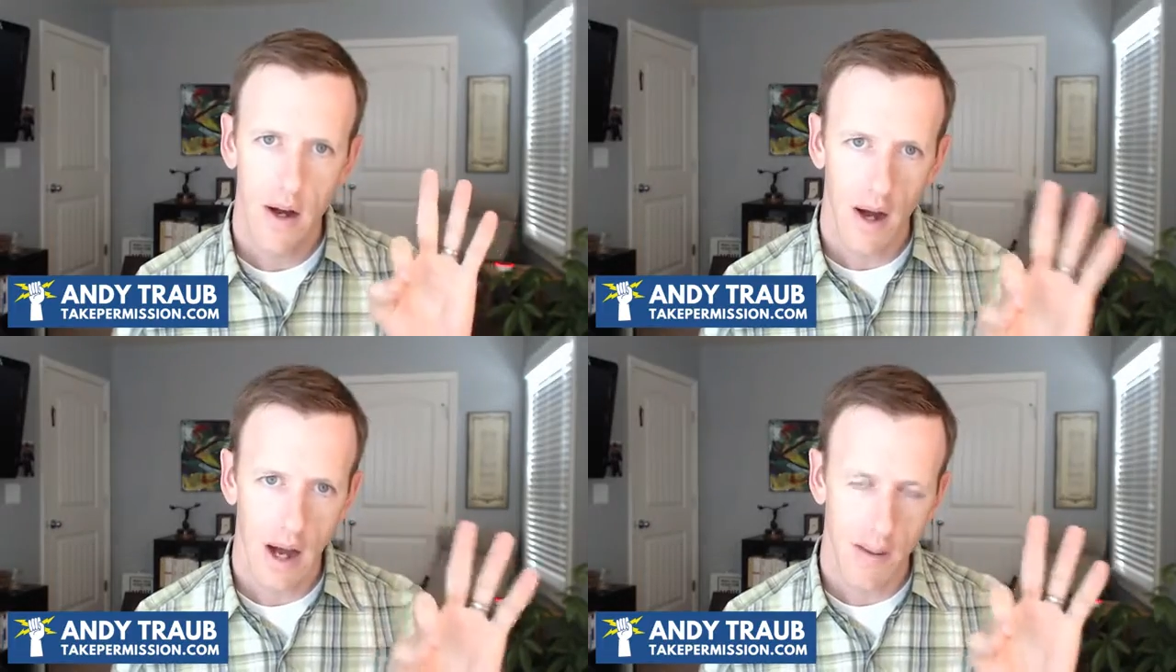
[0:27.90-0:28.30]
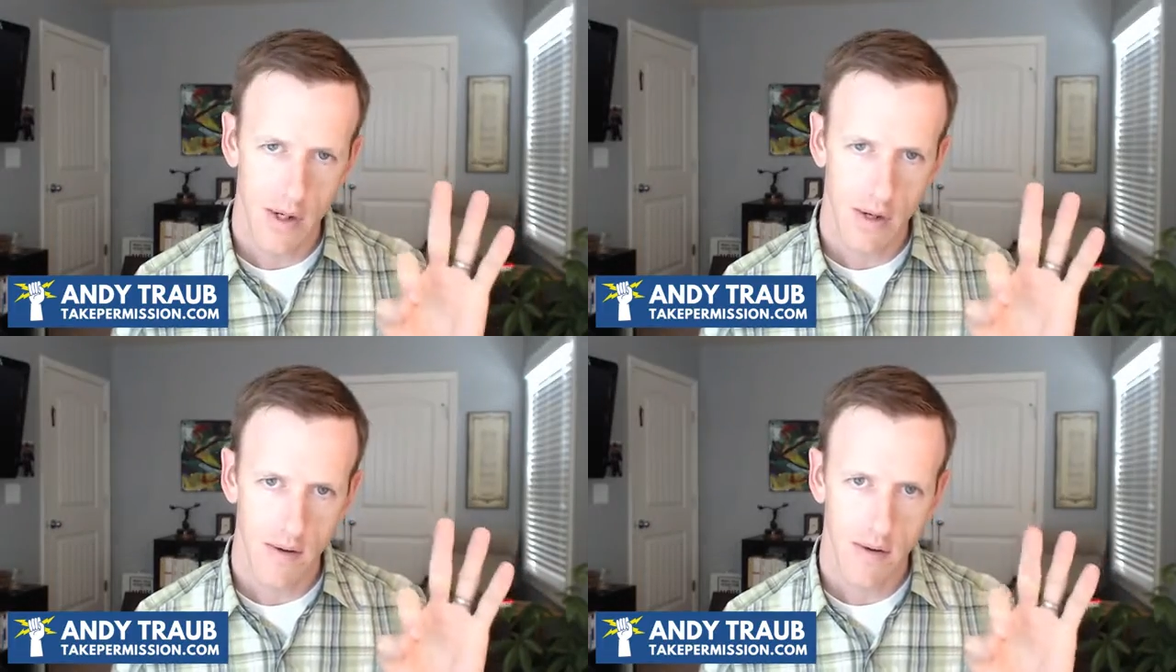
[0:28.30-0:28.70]

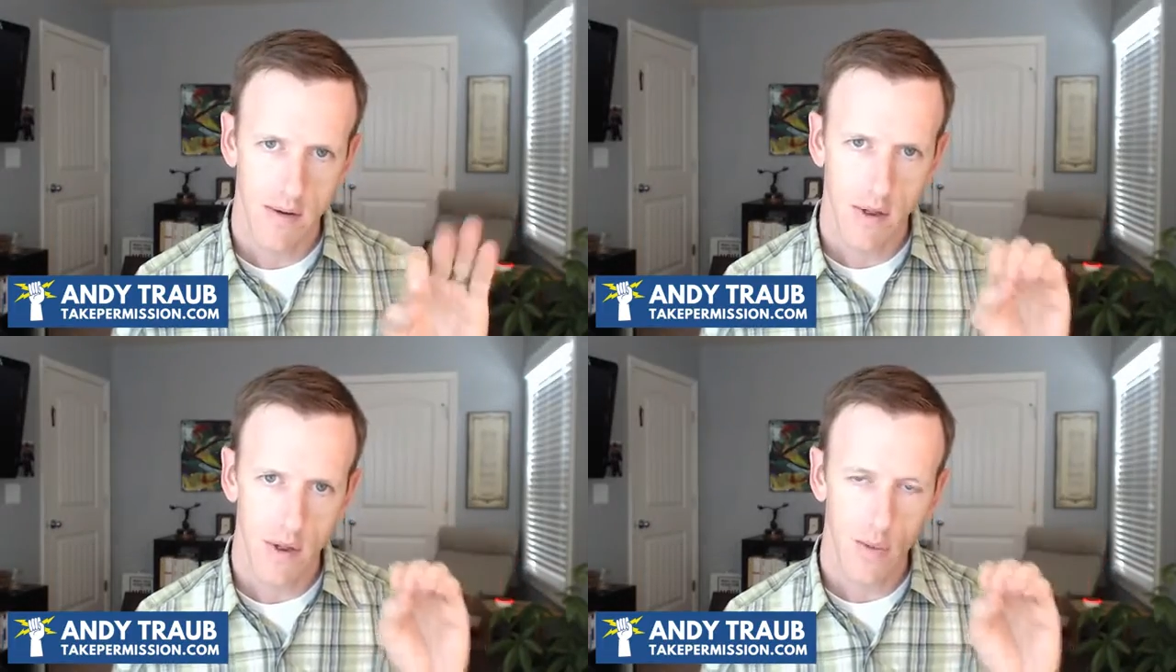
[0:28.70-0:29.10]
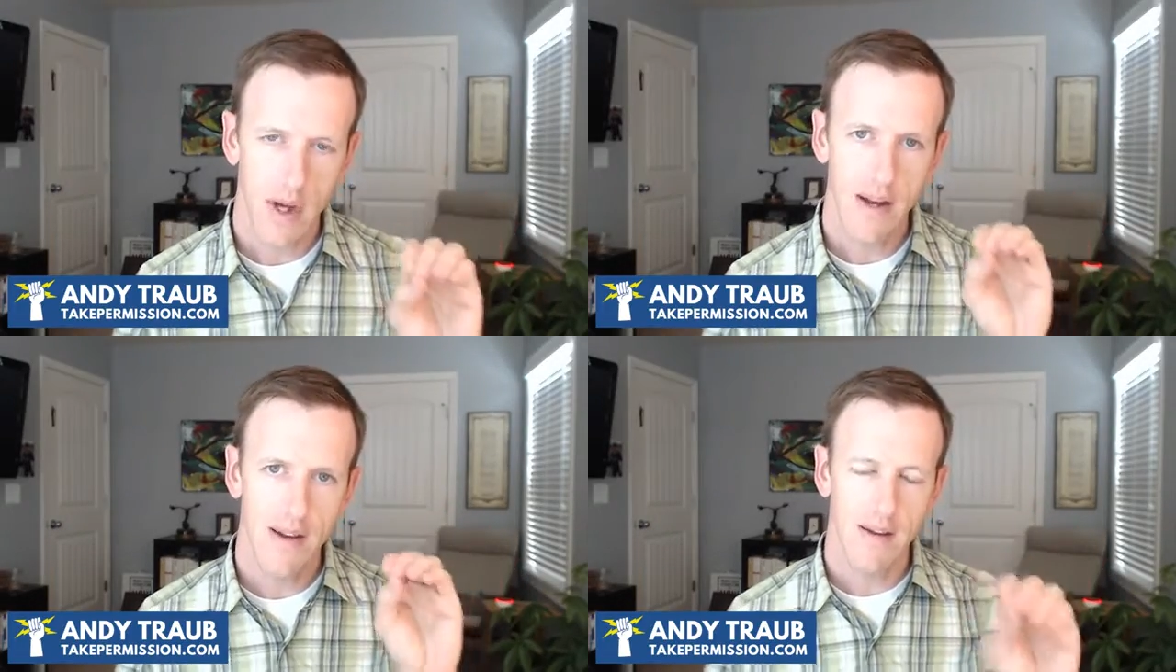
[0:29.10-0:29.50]
options,
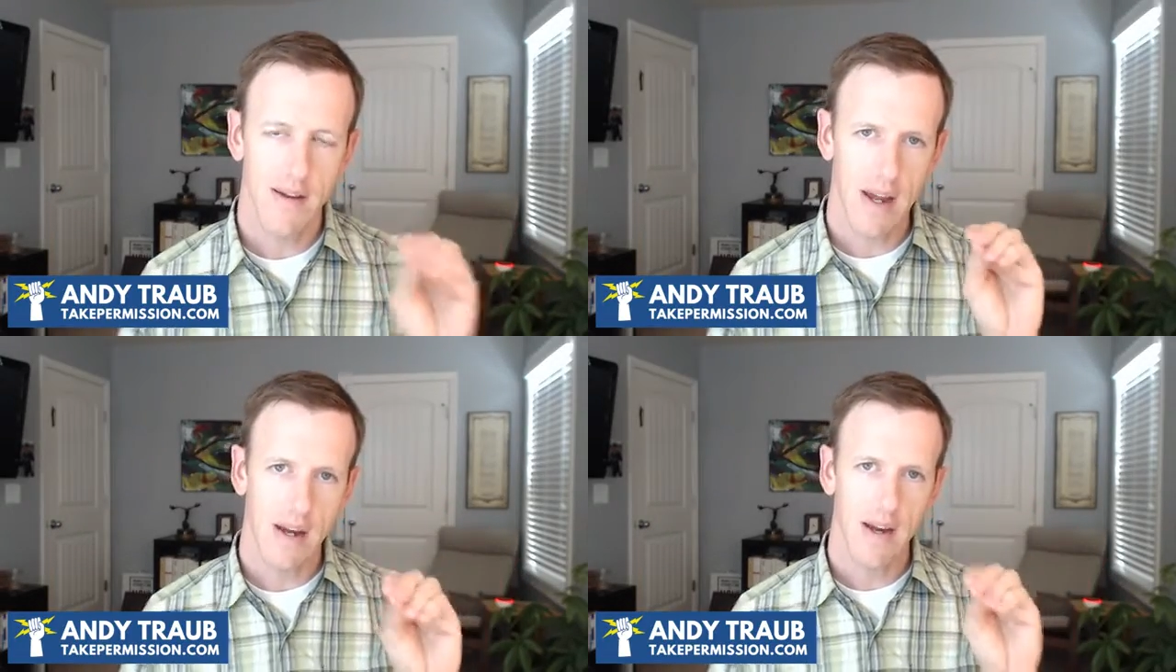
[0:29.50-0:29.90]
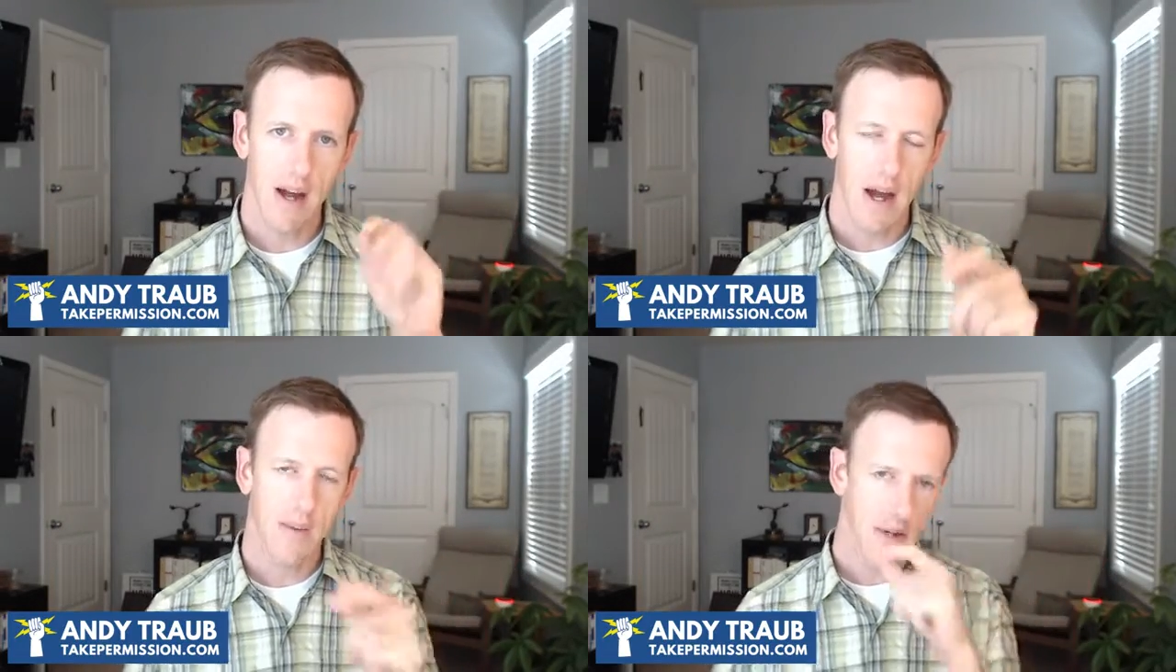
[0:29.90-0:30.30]
three distinct
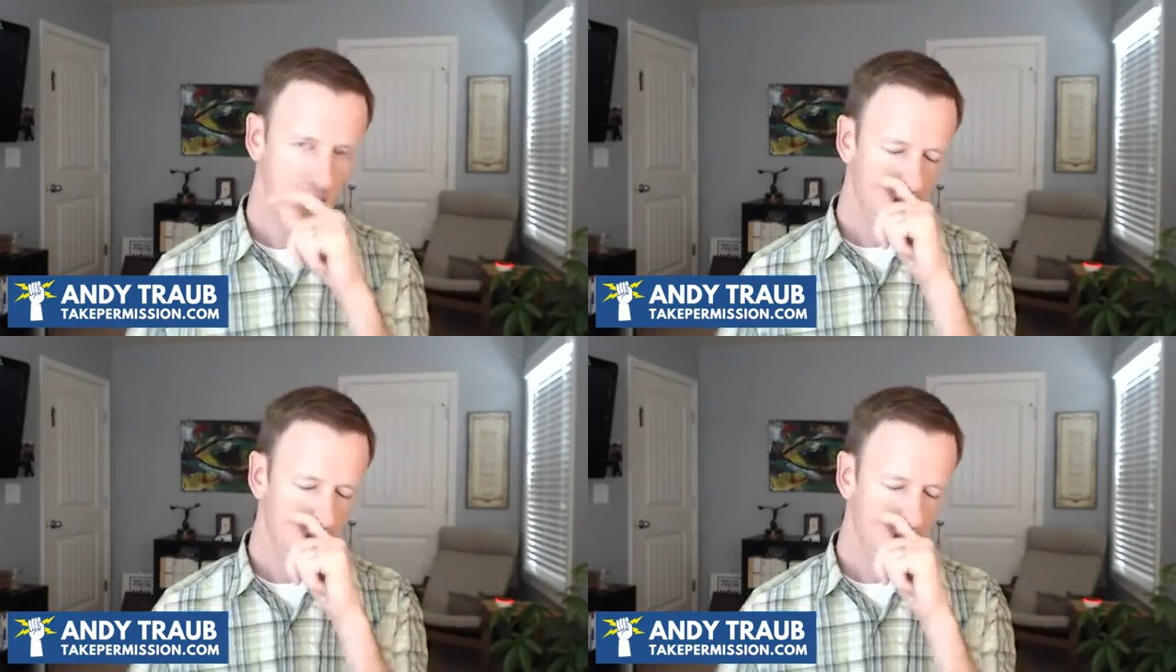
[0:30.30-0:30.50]
options.